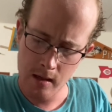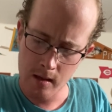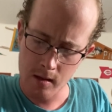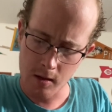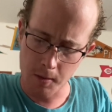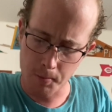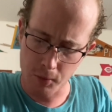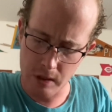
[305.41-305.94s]

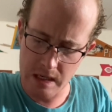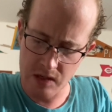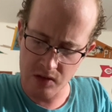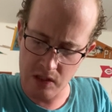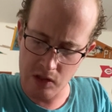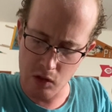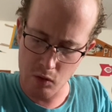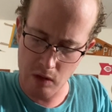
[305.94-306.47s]
The priest
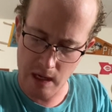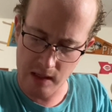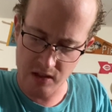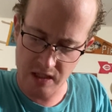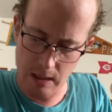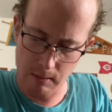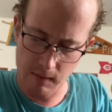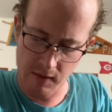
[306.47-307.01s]
is to take
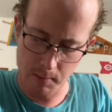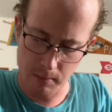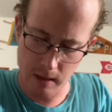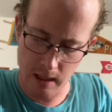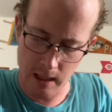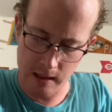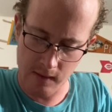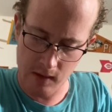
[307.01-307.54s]
some of the
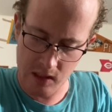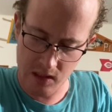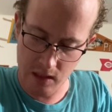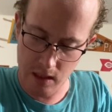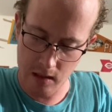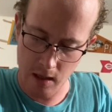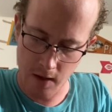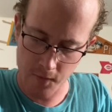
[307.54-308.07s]
blood of the
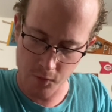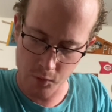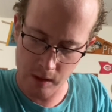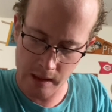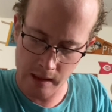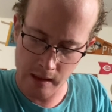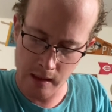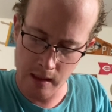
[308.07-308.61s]
sin
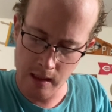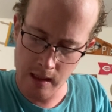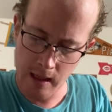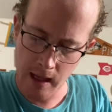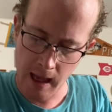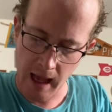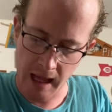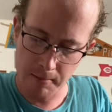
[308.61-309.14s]
offering,
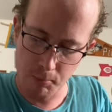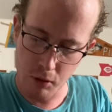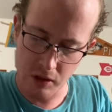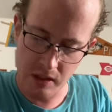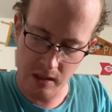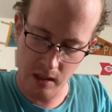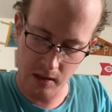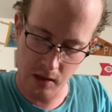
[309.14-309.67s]
and put
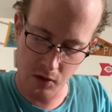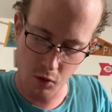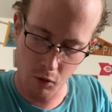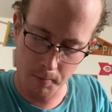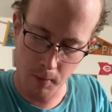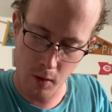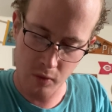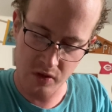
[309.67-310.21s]
it on the
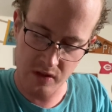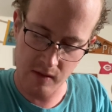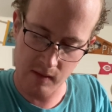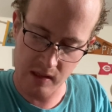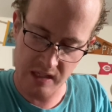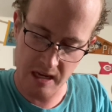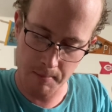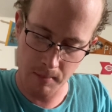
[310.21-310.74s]
doorposts of the
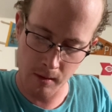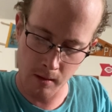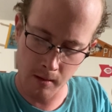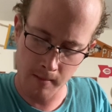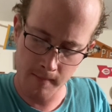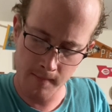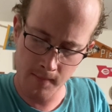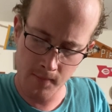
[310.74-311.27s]
temple,
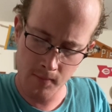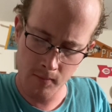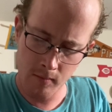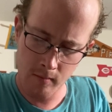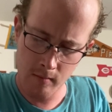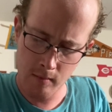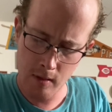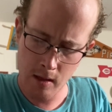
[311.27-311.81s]

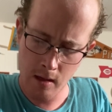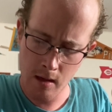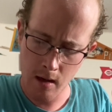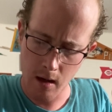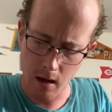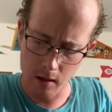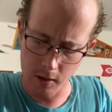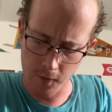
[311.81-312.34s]

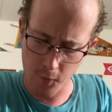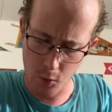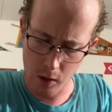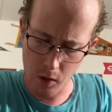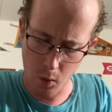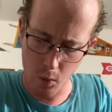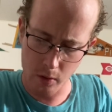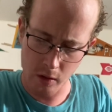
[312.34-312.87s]
on the four
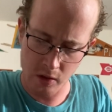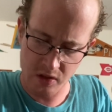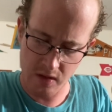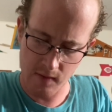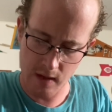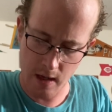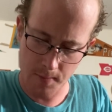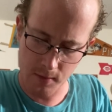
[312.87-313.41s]
corners of
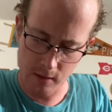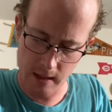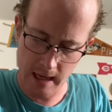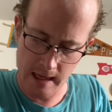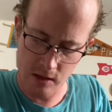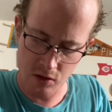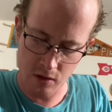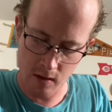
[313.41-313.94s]
the upper
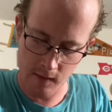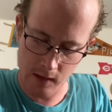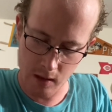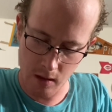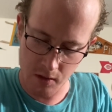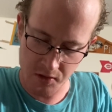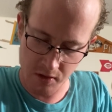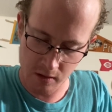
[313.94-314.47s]
ledge of the
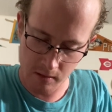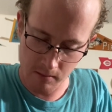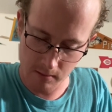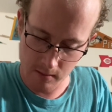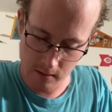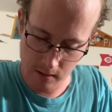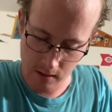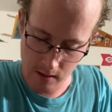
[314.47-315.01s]
altar,
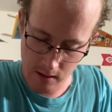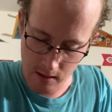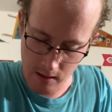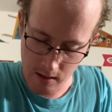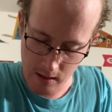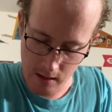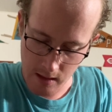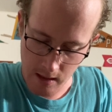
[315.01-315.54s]

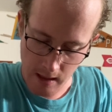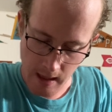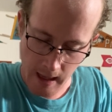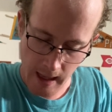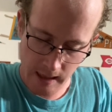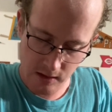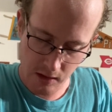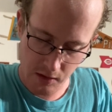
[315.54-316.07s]

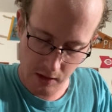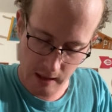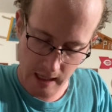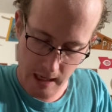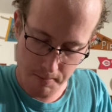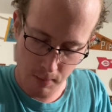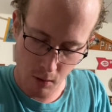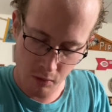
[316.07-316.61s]
and on the
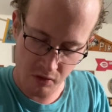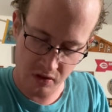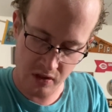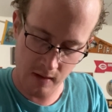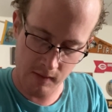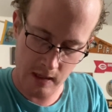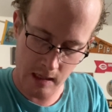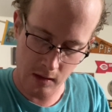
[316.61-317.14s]
gateposts
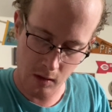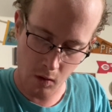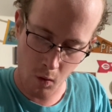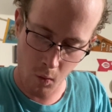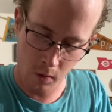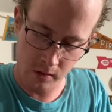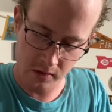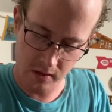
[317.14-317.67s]
of the inner
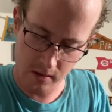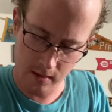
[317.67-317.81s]
court.